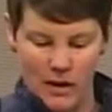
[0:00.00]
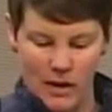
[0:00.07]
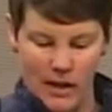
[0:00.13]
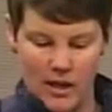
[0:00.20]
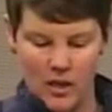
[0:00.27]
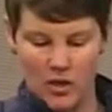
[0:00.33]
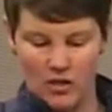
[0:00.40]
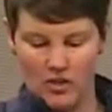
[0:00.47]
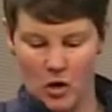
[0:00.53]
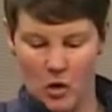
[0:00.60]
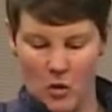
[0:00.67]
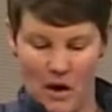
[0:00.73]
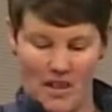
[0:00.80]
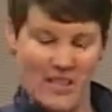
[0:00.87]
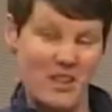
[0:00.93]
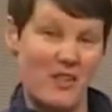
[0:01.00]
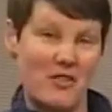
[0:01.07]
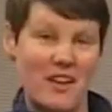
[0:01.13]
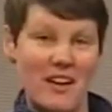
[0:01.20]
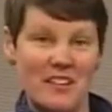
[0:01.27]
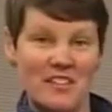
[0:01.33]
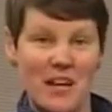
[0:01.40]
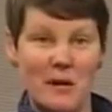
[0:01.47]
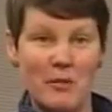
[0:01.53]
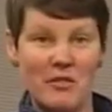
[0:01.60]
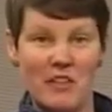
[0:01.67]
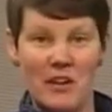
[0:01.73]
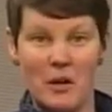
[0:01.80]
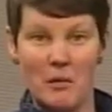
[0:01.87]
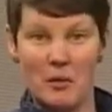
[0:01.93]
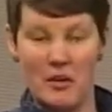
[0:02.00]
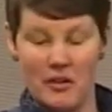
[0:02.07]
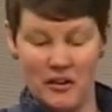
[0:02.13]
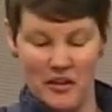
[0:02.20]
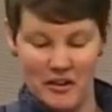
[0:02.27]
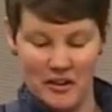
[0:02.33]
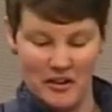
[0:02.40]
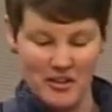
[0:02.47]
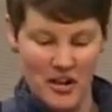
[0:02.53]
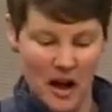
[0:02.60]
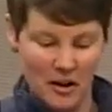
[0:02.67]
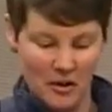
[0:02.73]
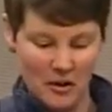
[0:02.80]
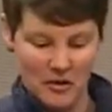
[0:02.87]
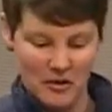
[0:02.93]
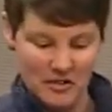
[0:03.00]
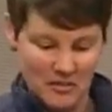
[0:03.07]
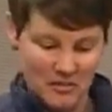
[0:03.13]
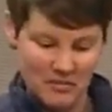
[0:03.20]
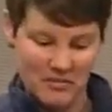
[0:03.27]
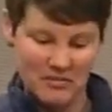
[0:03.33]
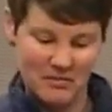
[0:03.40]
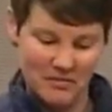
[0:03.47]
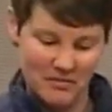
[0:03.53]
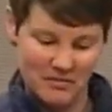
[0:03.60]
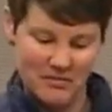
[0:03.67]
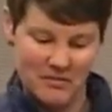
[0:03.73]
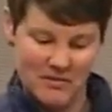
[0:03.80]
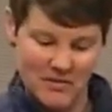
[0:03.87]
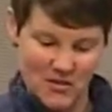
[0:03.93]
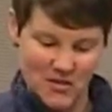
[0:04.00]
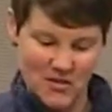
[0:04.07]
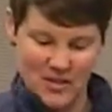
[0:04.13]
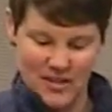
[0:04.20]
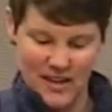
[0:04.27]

it could go, I think, great on top of like a burger or tacos. Just